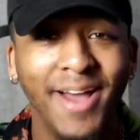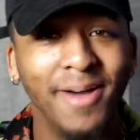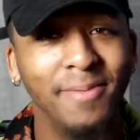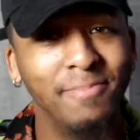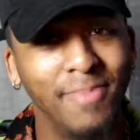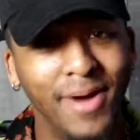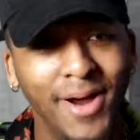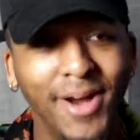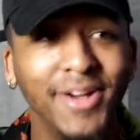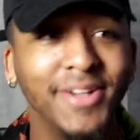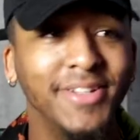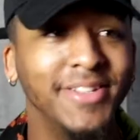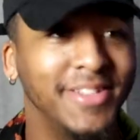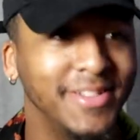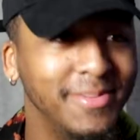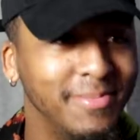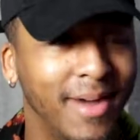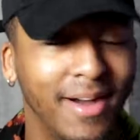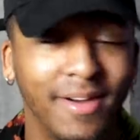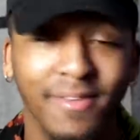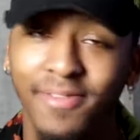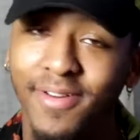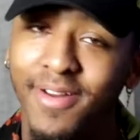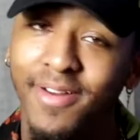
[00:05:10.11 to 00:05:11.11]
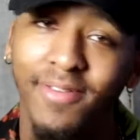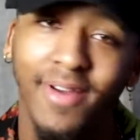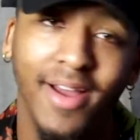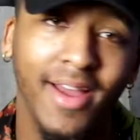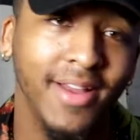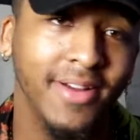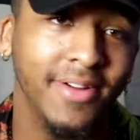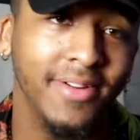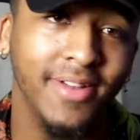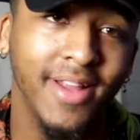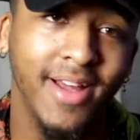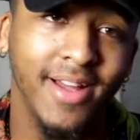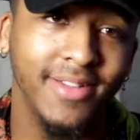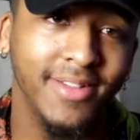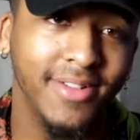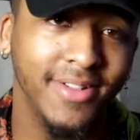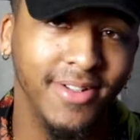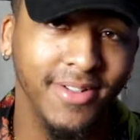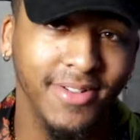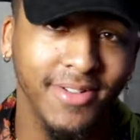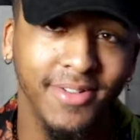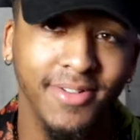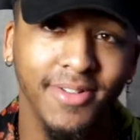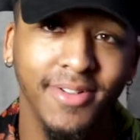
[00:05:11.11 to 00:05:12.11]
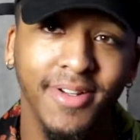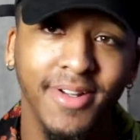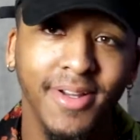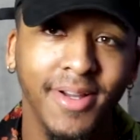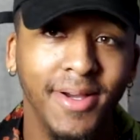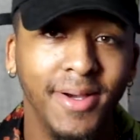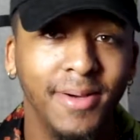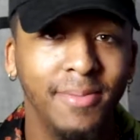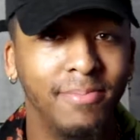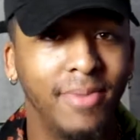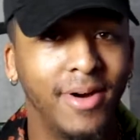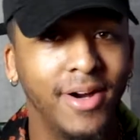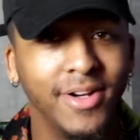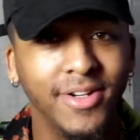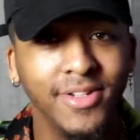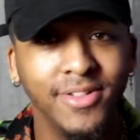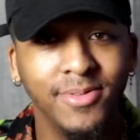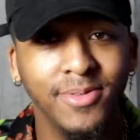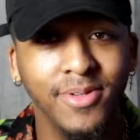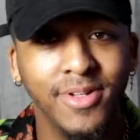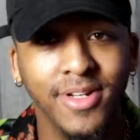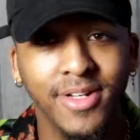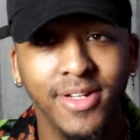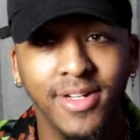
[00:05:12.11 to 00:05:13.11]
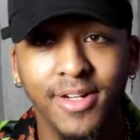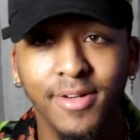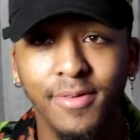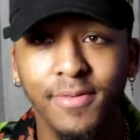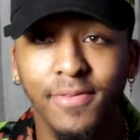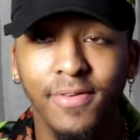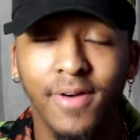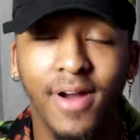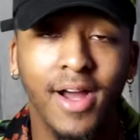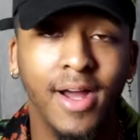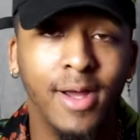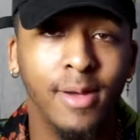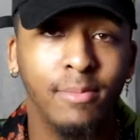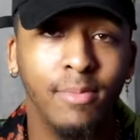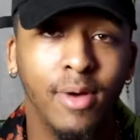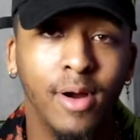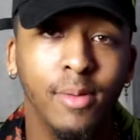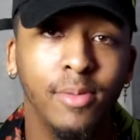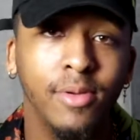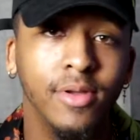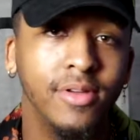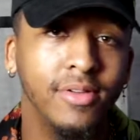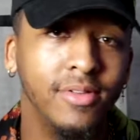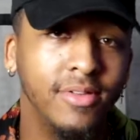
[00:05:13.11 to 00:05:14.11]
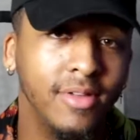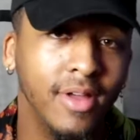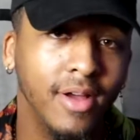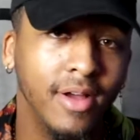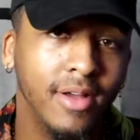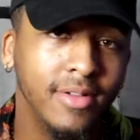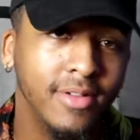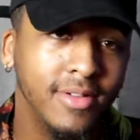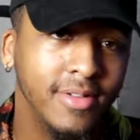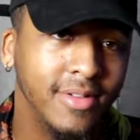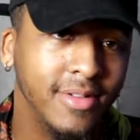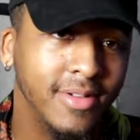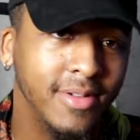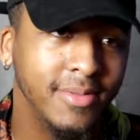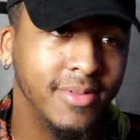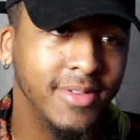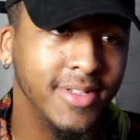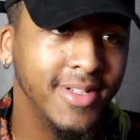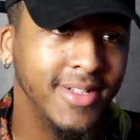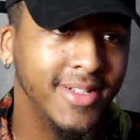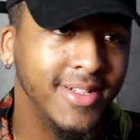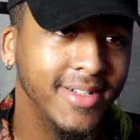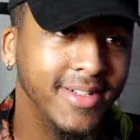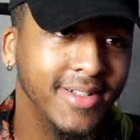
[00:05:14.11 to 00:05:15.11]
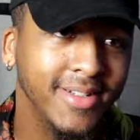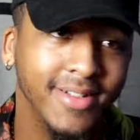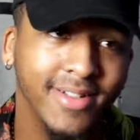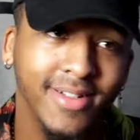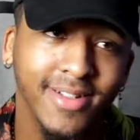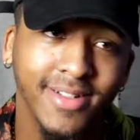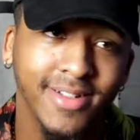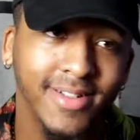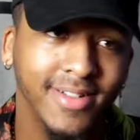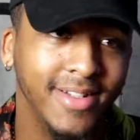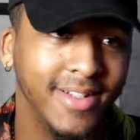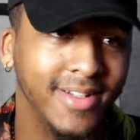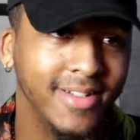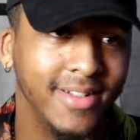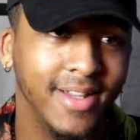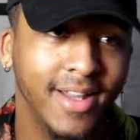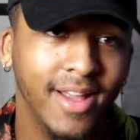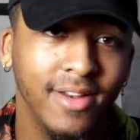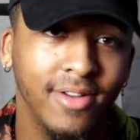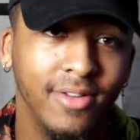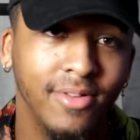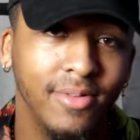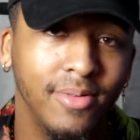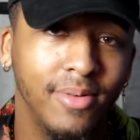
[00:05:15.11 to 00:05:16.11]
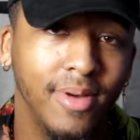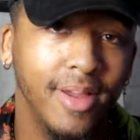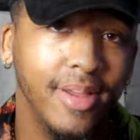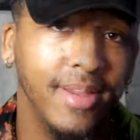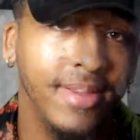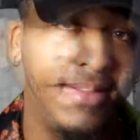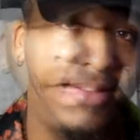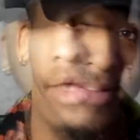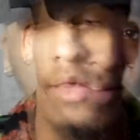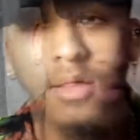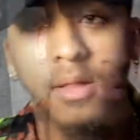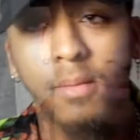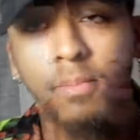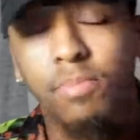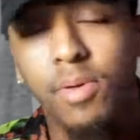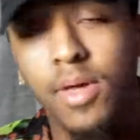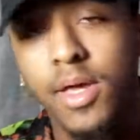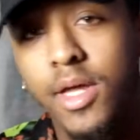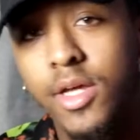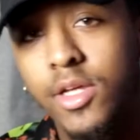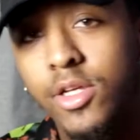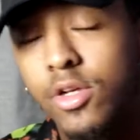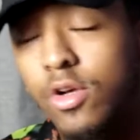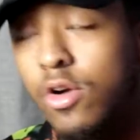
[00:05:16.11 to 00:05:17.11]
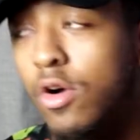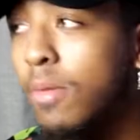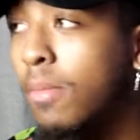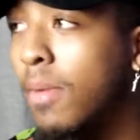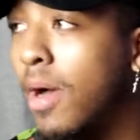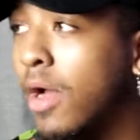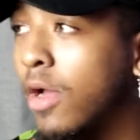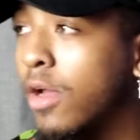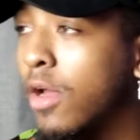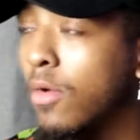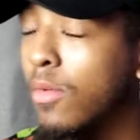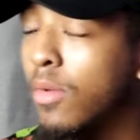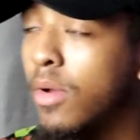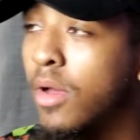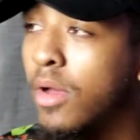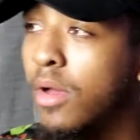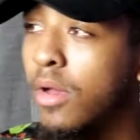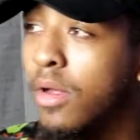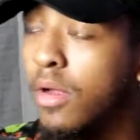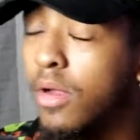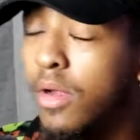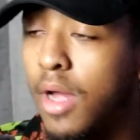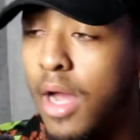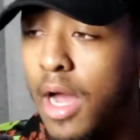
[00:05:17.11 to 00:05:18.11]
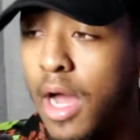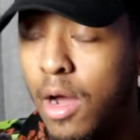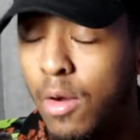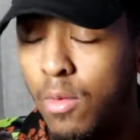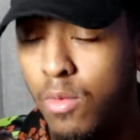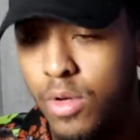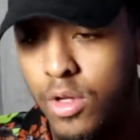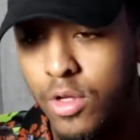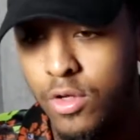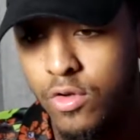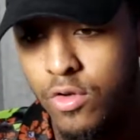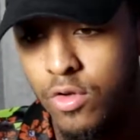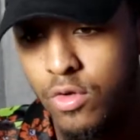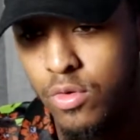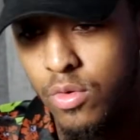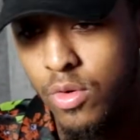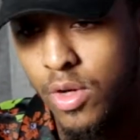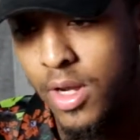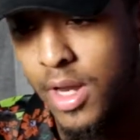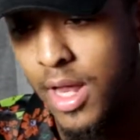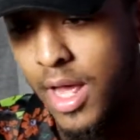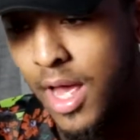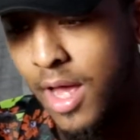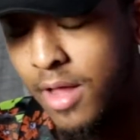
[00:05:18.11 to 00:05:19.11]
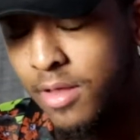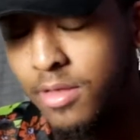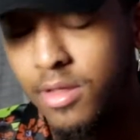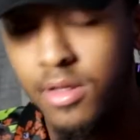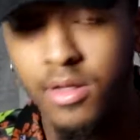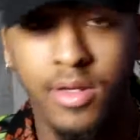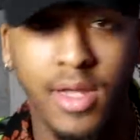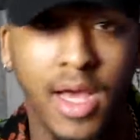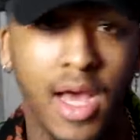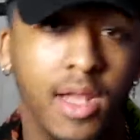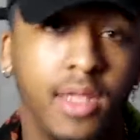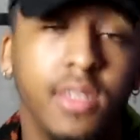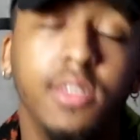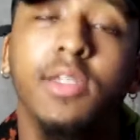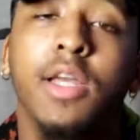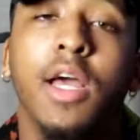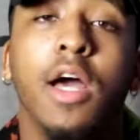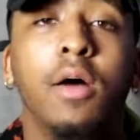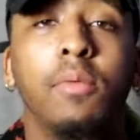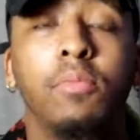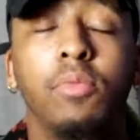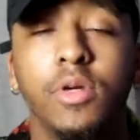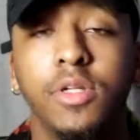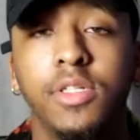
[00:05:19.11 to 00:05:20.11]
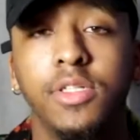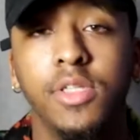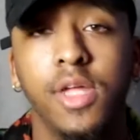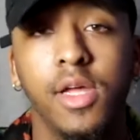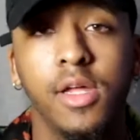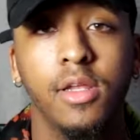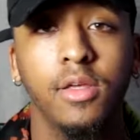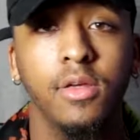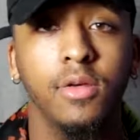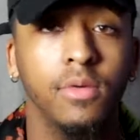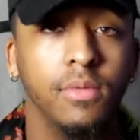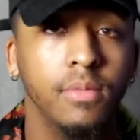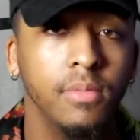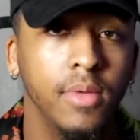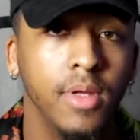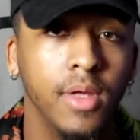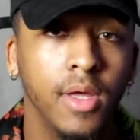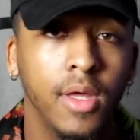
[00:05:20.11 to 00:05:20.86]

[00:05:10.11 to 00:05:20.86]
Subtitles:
Burgers is my favorite. I ain't gonna lie to you. Burgers with a good fry and barbecue sauce. You know what I'm saying? That's that dude right. The biggest show of my career, I would do it at the Dallas Cowboys Stadium.